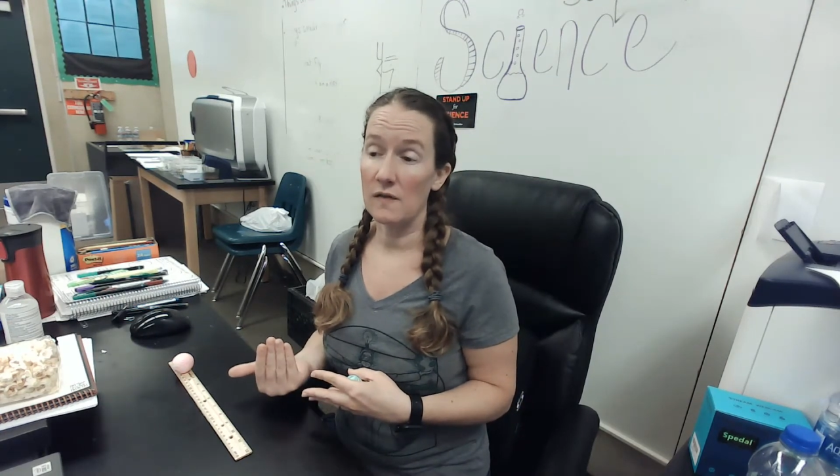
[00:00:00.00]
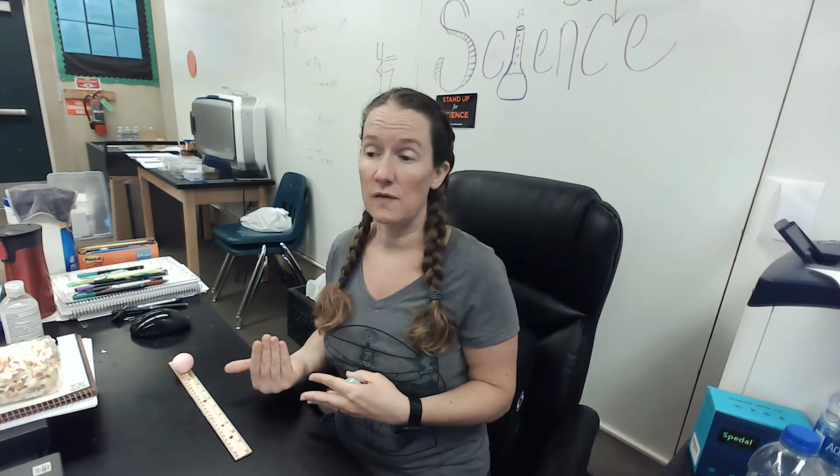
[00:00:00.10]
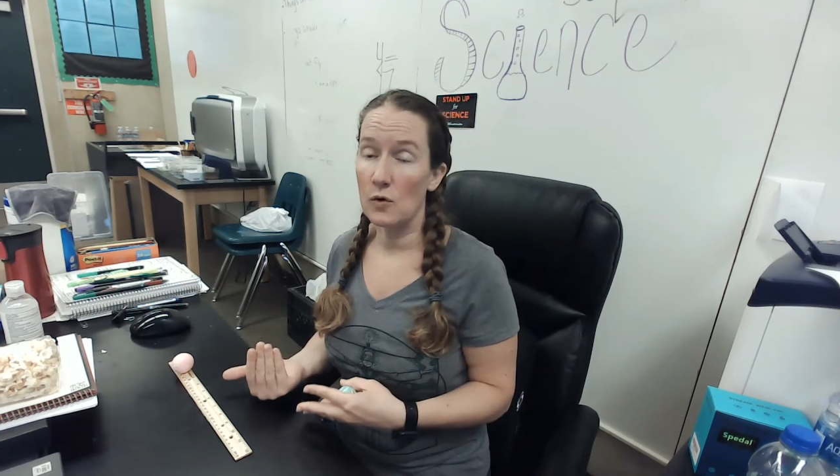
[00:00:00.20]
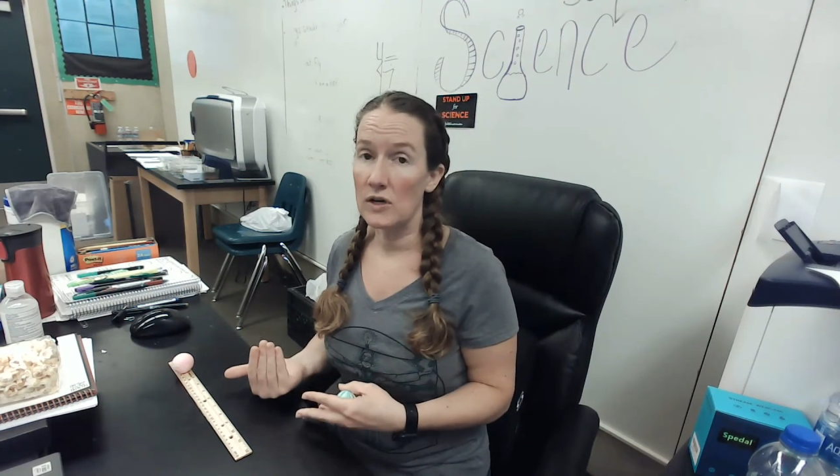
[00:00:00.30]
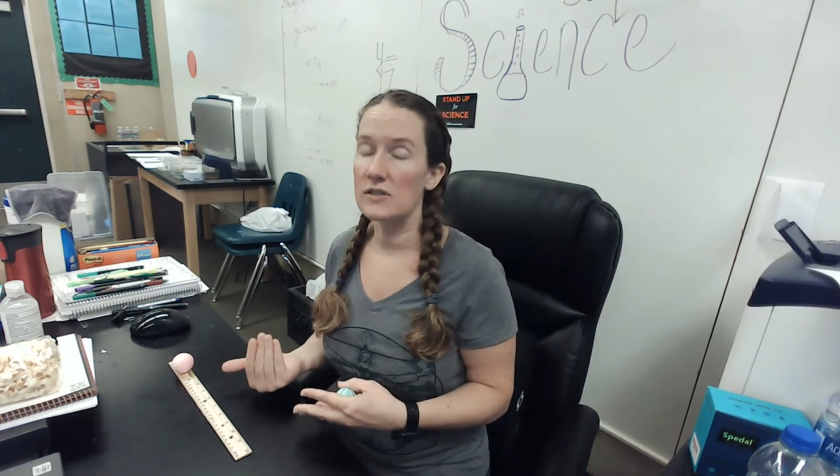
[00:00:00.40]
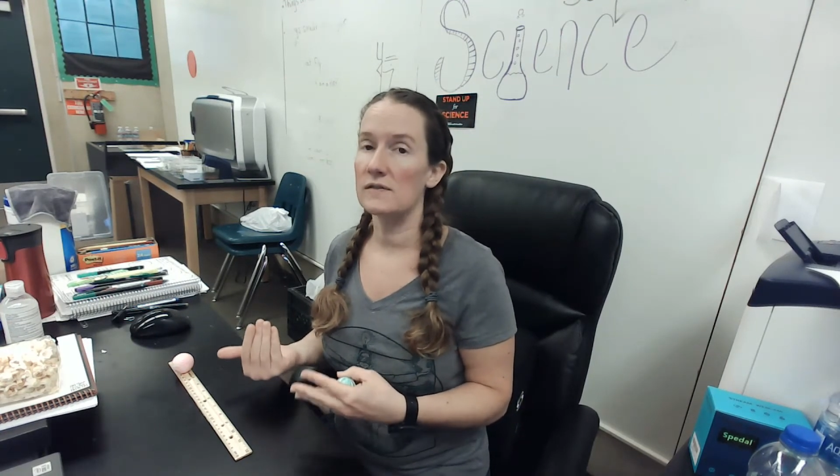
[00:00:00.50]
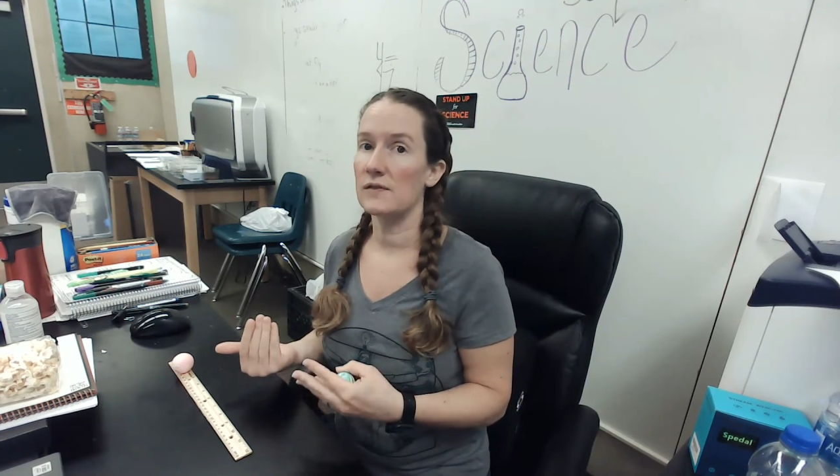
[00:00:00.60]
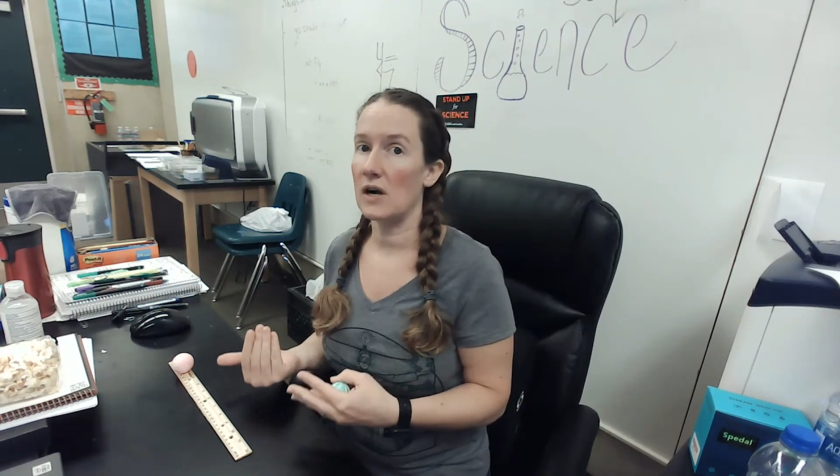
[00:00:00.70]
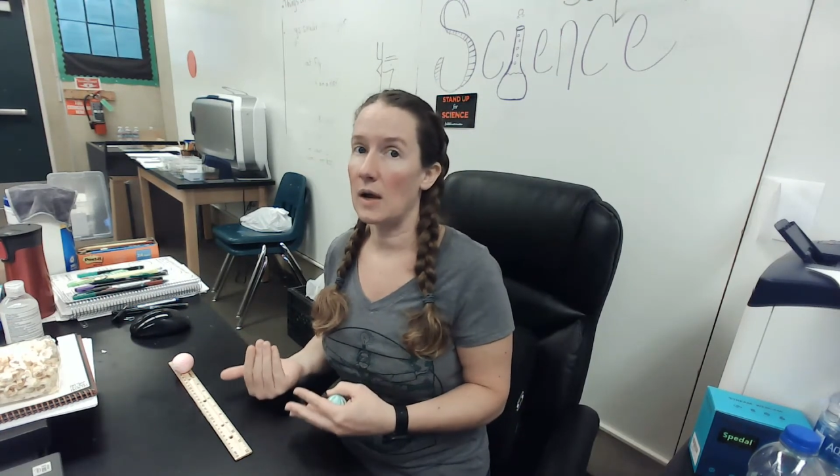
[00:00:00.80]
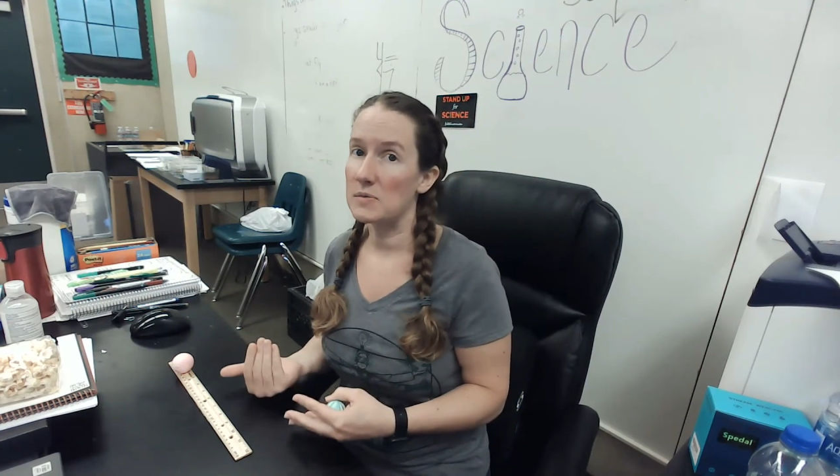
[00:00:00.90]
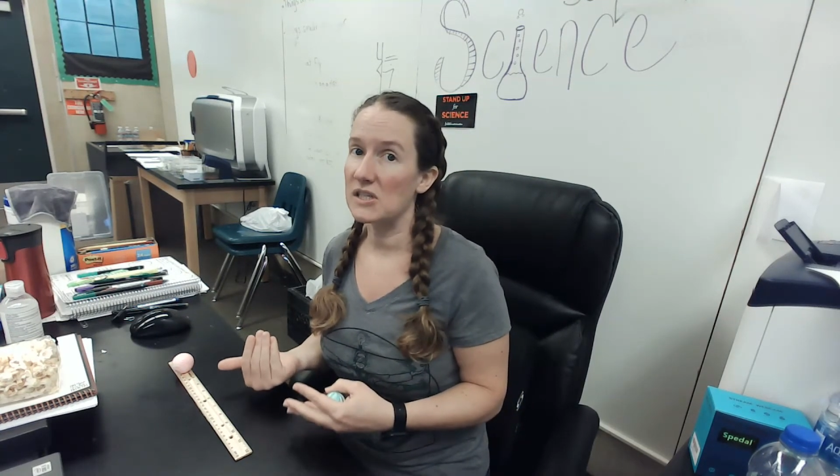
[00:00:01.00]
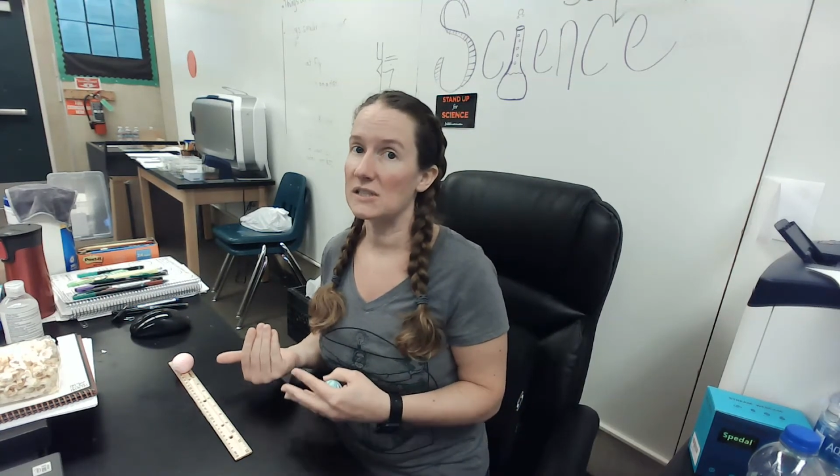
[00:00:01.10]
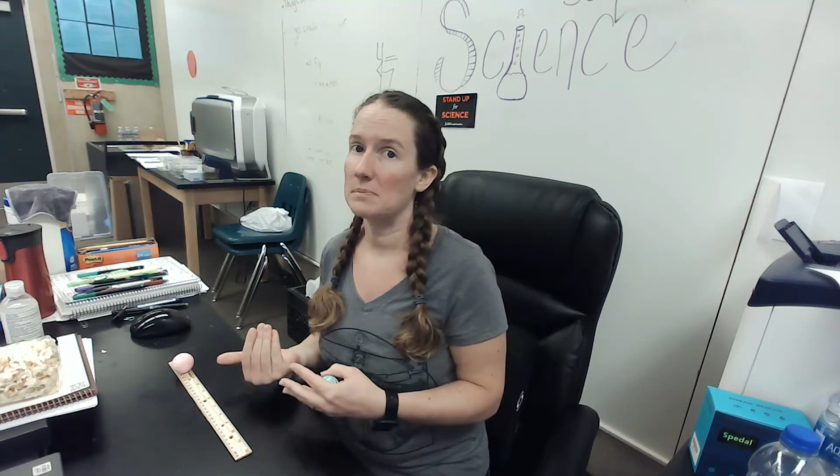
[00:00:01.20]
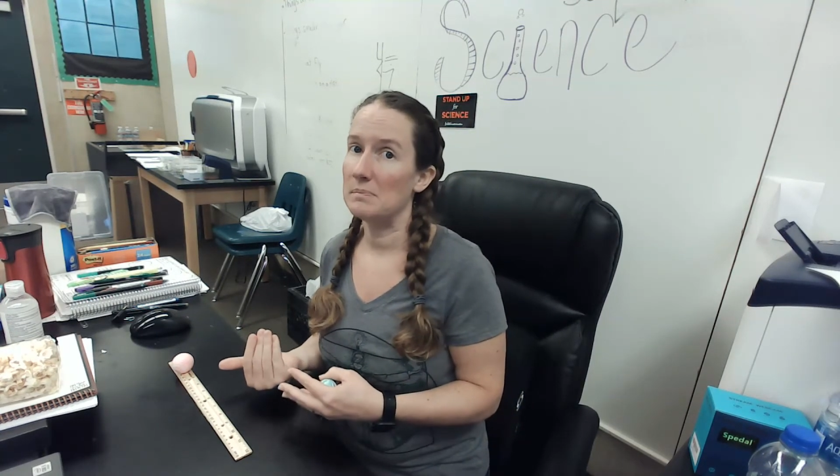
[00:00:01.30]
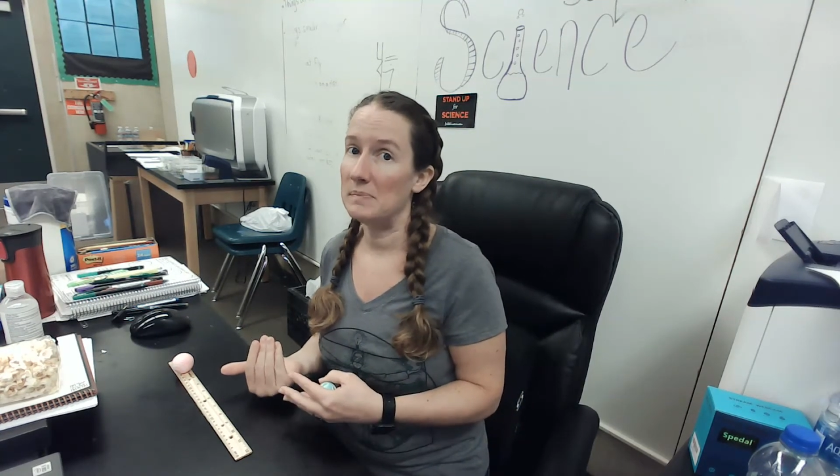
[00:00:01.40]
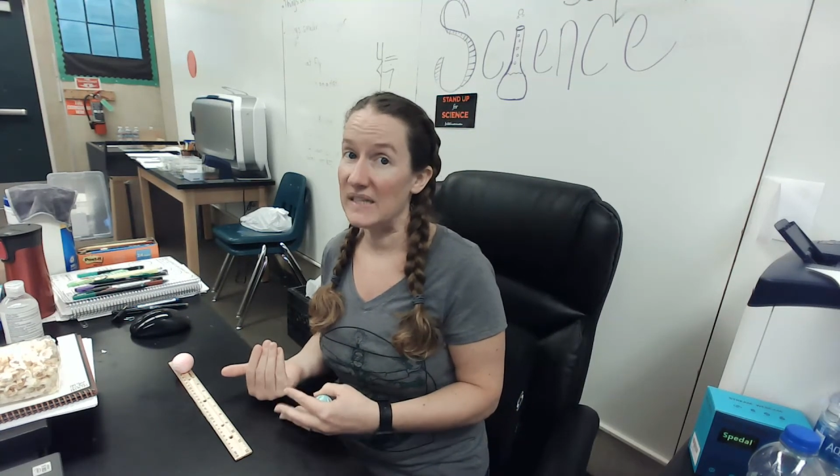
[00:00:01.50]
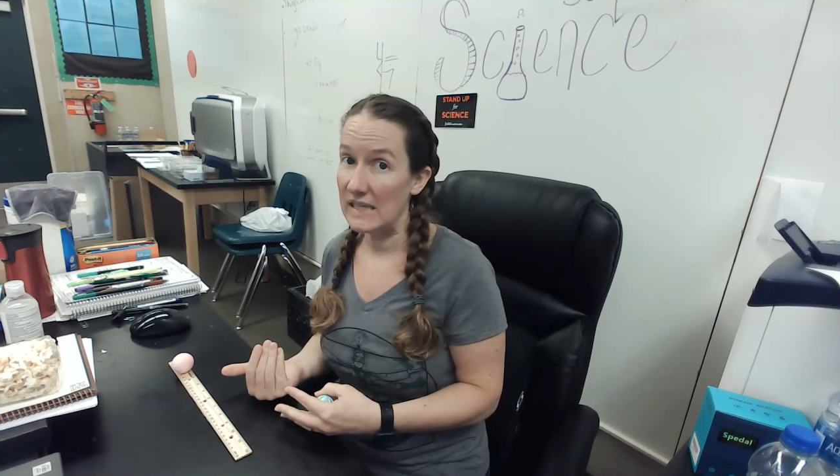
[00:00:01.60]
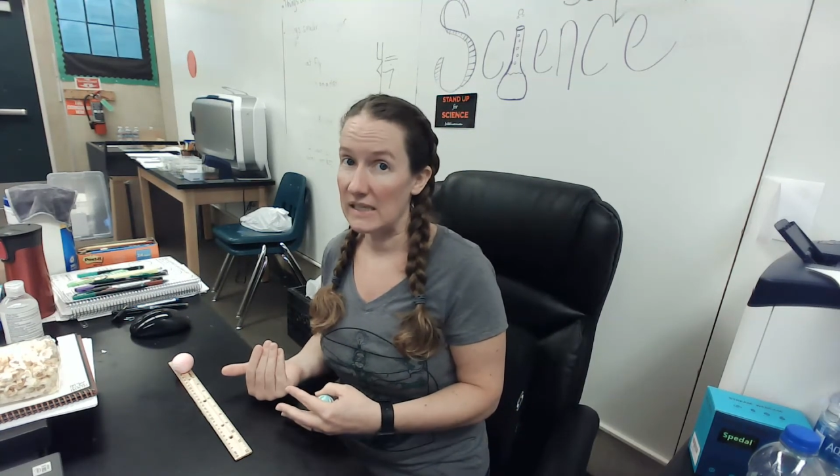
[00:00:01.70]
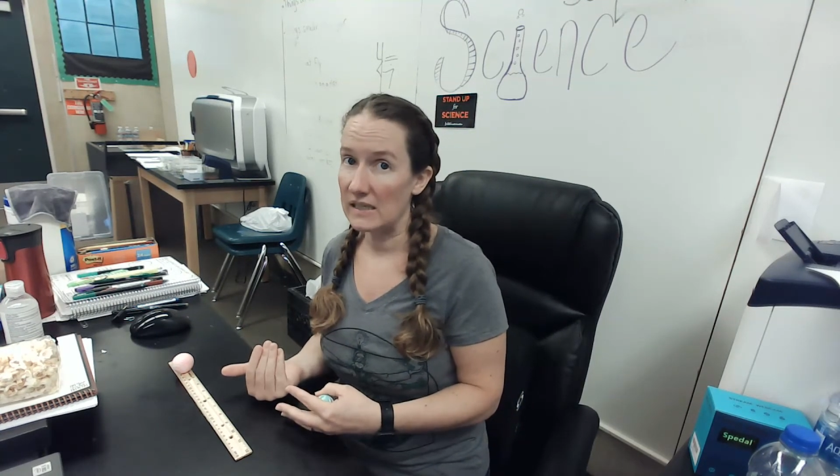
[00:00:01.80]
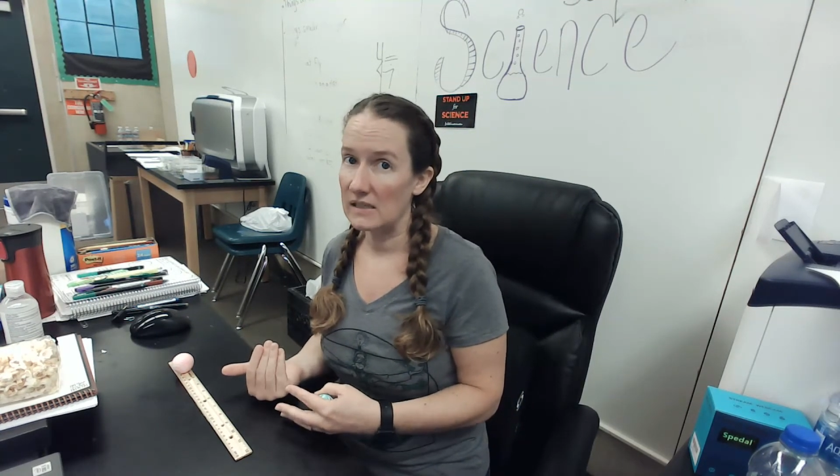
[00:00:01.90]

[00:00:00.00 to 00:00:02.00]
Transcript: force for object B?